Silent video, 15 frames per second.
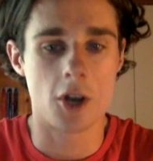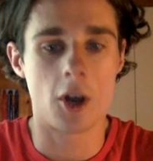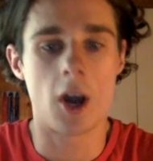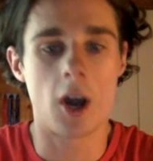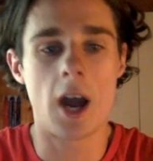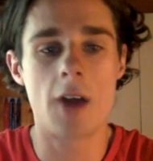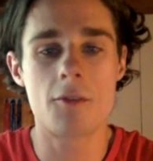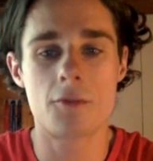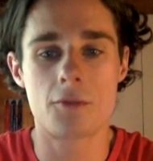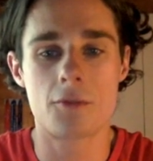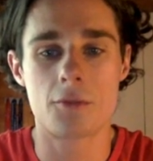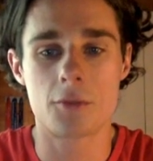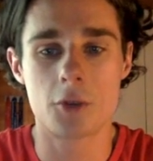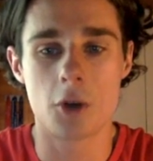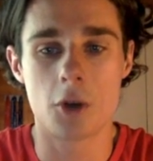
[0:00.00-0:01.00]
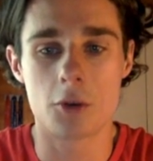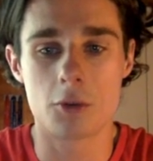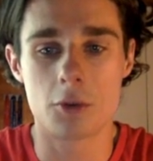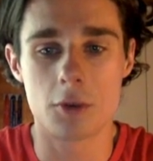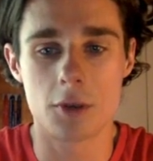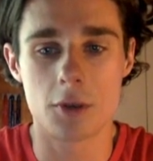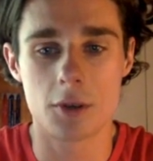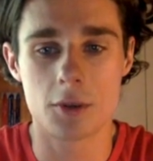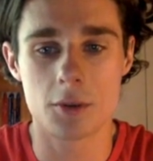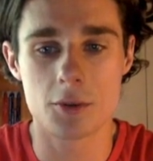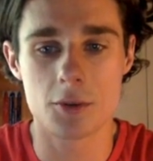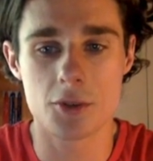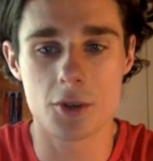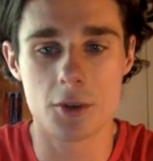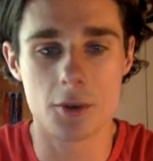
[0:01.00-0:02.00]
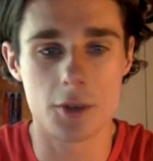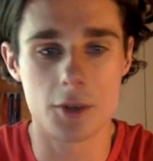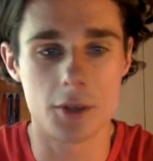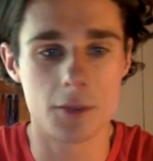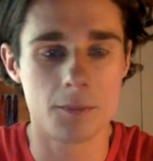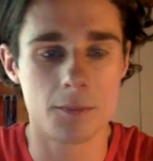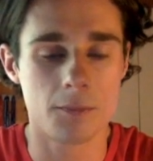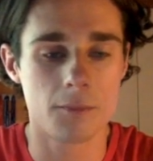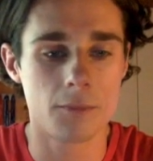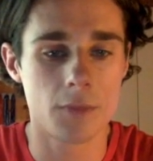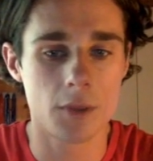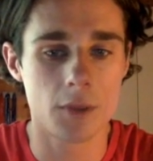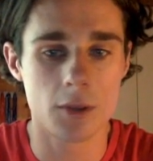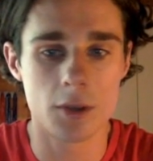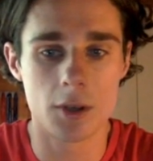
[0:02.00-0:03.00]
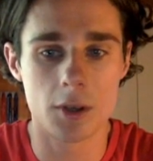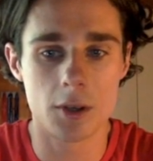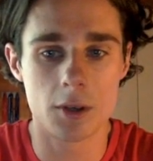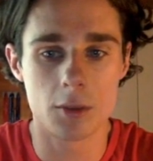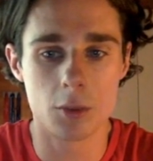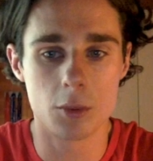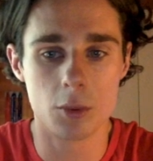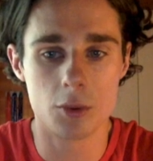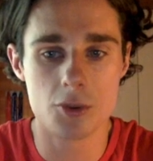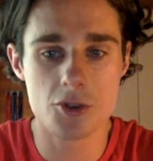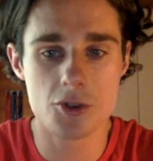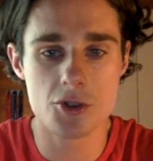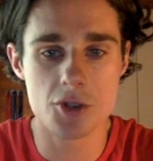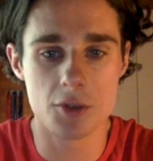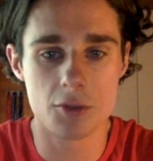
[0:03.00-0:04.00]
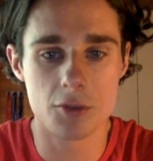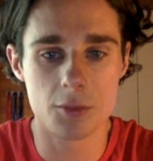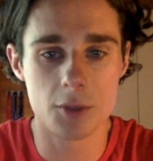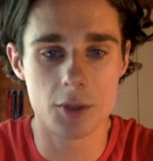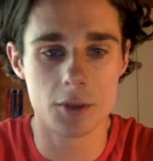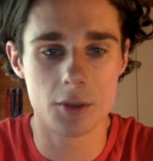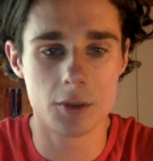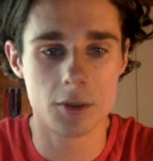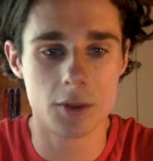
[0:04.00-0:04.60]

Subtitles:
I have gotten... What's going on here? Will it sit for me?